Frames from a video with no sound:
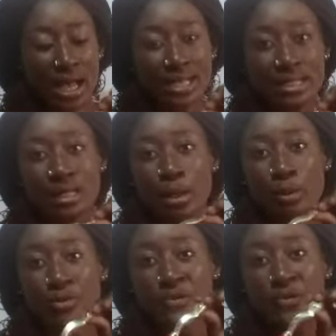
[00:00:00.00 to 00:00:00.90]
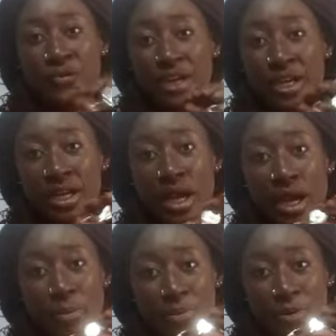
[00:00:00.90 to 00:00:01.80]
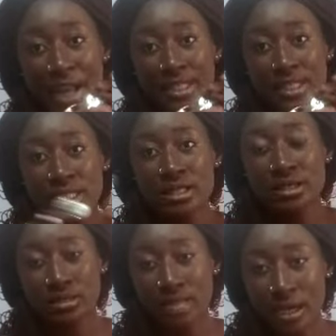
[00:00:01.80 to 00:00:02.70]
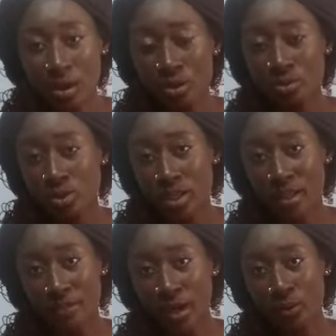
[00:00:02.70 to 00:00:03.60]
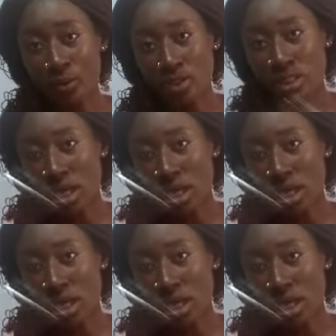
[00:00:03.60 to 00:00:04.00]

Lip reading: as free prizes that comes together with